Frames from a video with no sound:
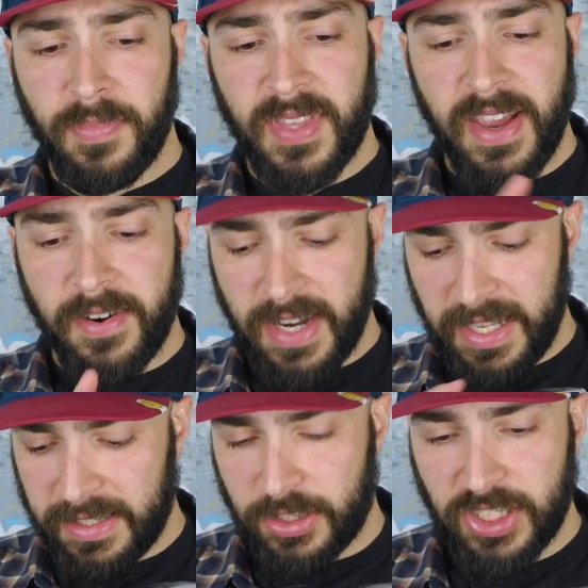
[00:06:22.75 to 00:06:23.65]
They are
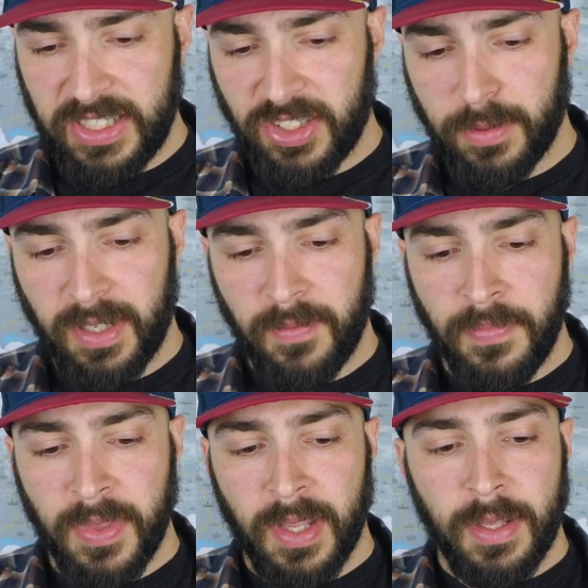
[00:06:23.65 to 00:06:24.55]
interchangeable,
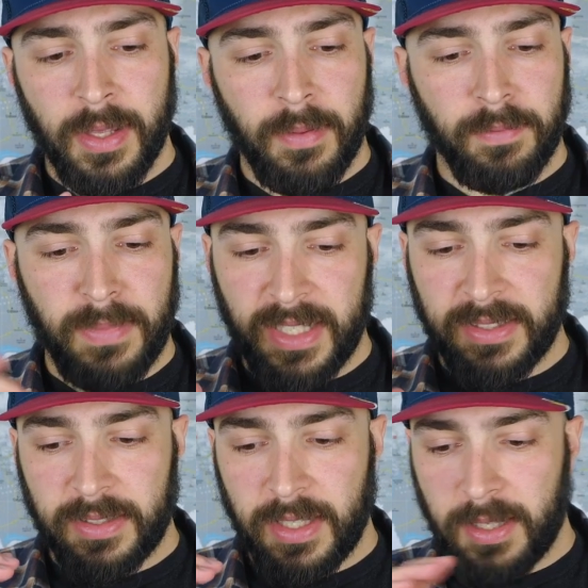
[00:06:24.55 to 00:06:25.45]

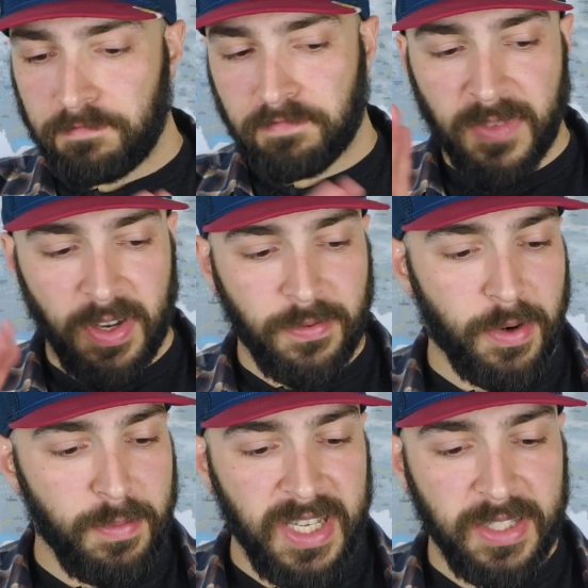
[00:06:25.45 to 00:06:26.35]
but
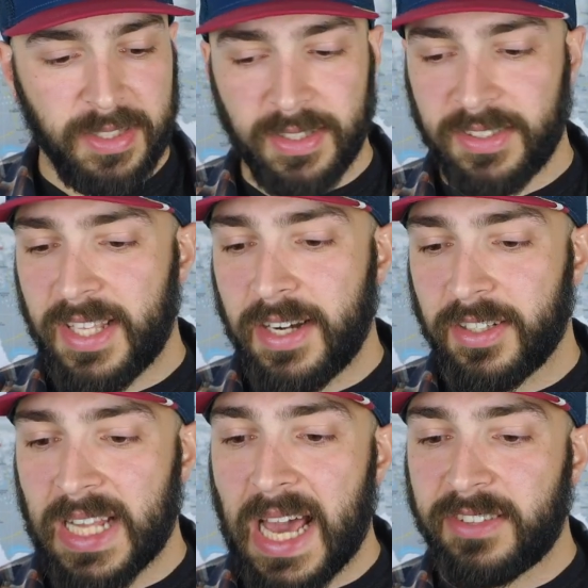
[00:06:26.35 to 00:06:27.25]
for me the
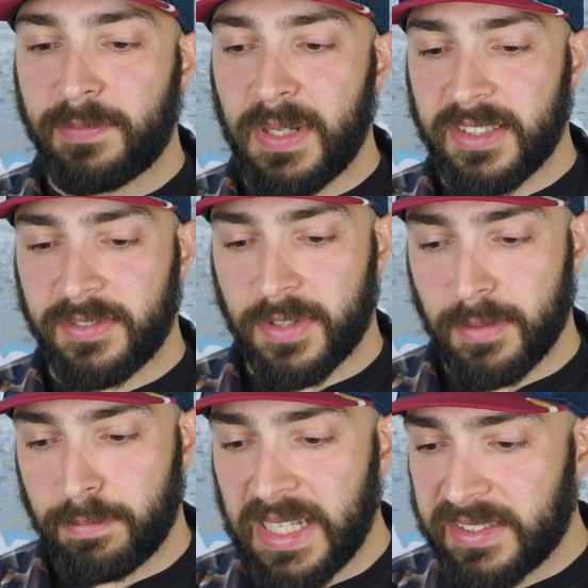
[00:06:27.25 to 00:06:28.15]
standard ice picks
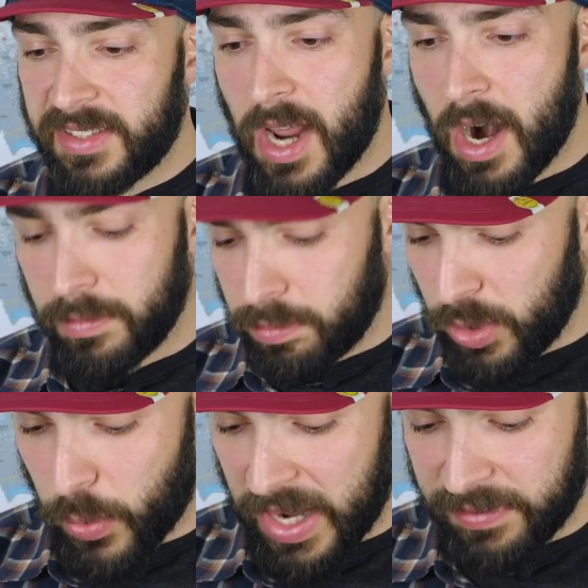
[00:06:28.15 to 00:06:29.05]
from Petzl are
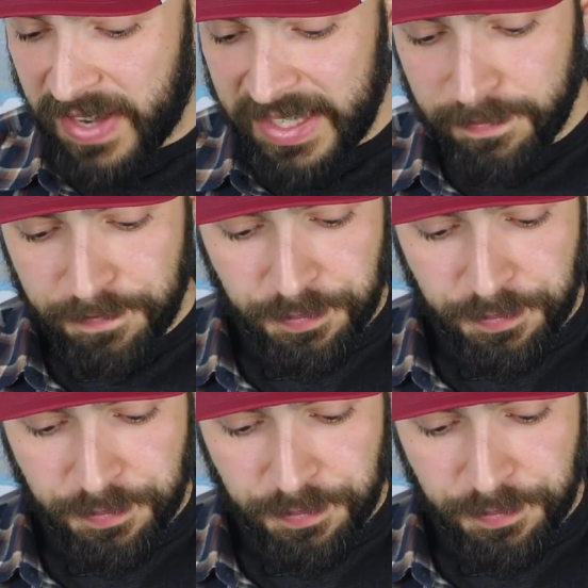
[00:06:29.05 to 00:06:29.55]
quite fine.